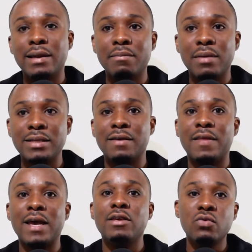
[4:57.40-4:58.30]
elements
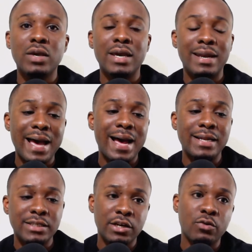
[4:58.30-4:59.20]
that you can
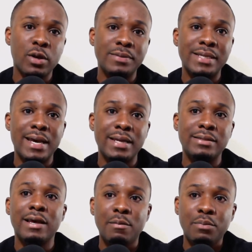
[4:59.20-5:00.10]
add to your website
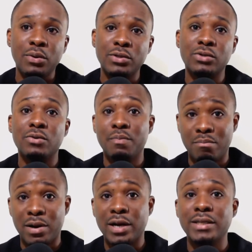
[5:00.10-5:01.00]
to help you to
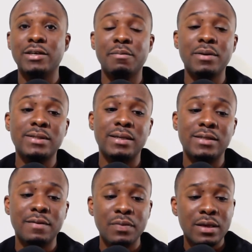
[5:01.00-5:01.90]
market your
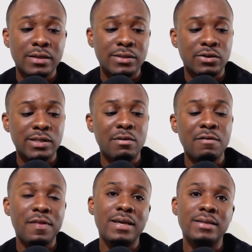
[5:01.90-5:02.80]
business. So some
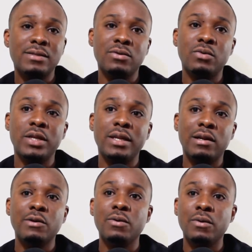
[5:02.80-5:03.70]
of these would
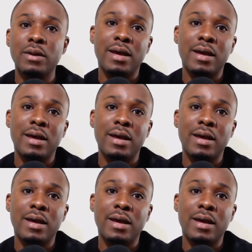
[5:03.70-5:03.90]
include